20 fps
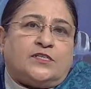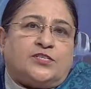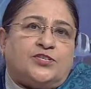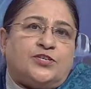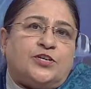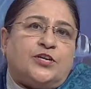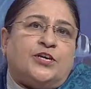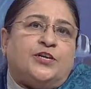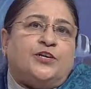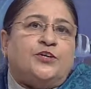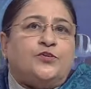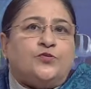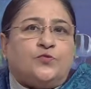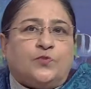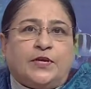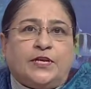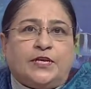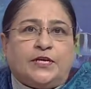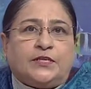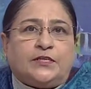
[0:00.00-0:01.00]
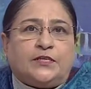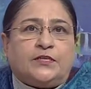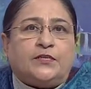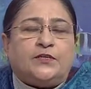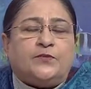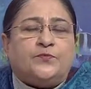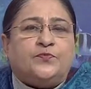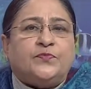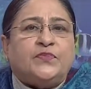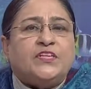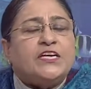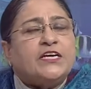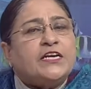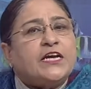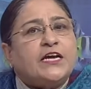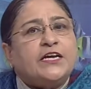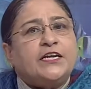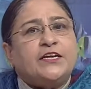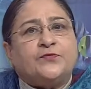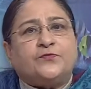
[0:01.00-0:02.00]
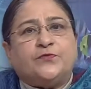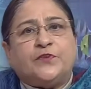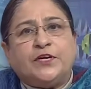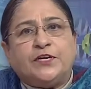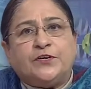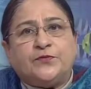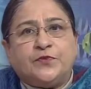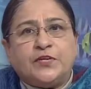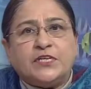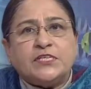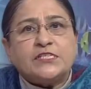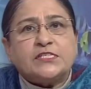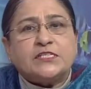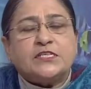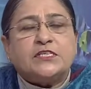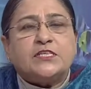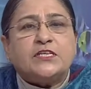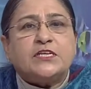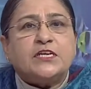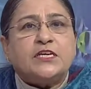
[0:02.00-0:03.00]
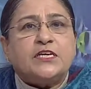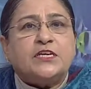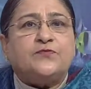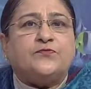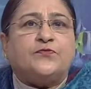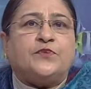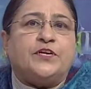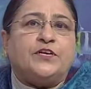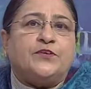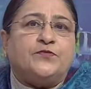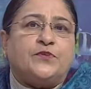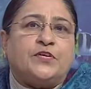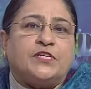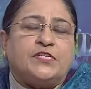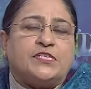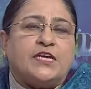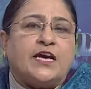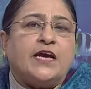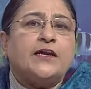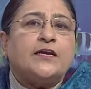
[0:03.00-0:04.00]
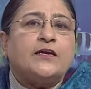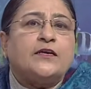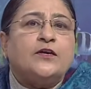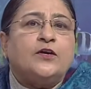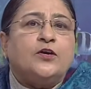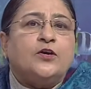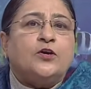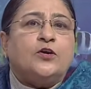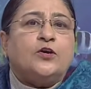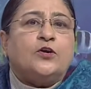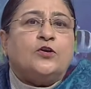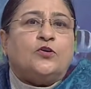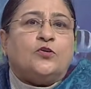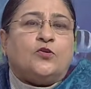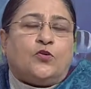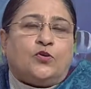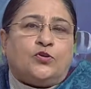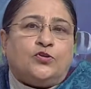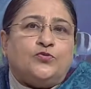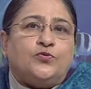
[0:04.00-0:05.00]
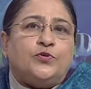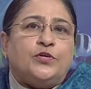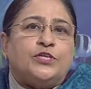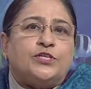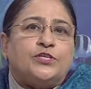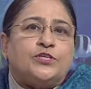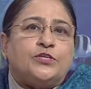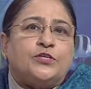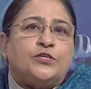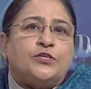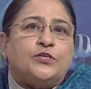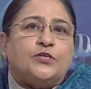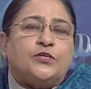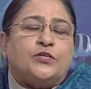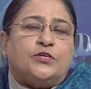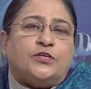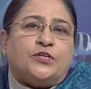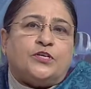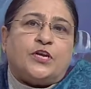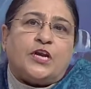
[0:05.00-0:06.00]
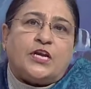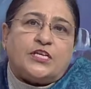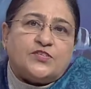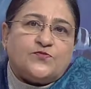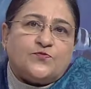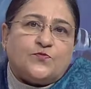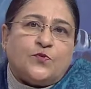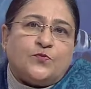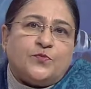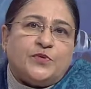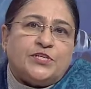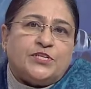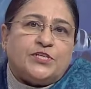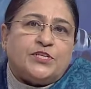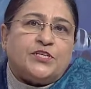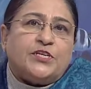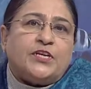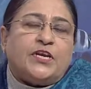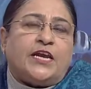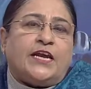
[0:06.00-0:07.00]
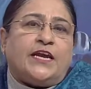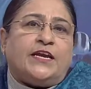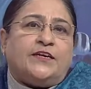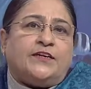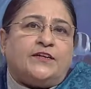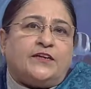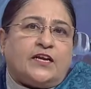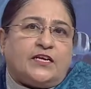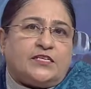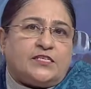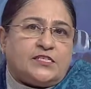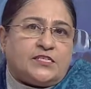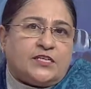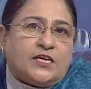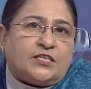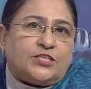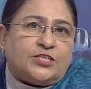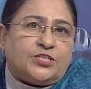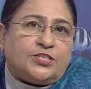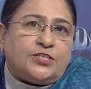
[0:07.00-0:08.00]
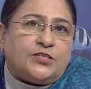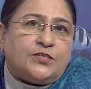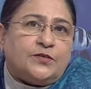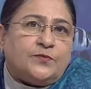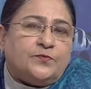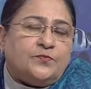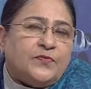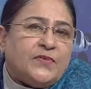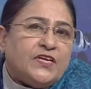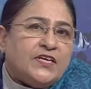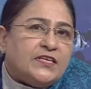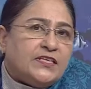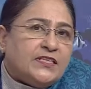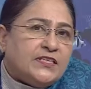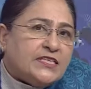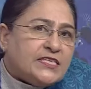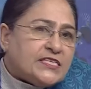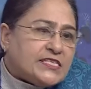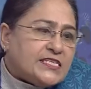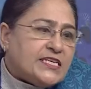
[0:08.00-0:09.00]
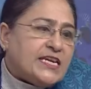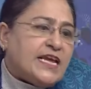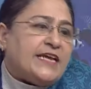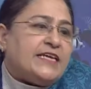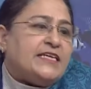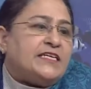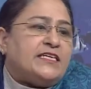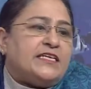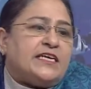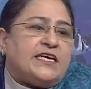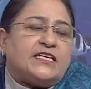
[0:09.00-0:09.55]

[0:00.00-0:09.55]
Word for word: strain to another. There are different ways. The three different ways are conjugation, transformation and transduction. This slide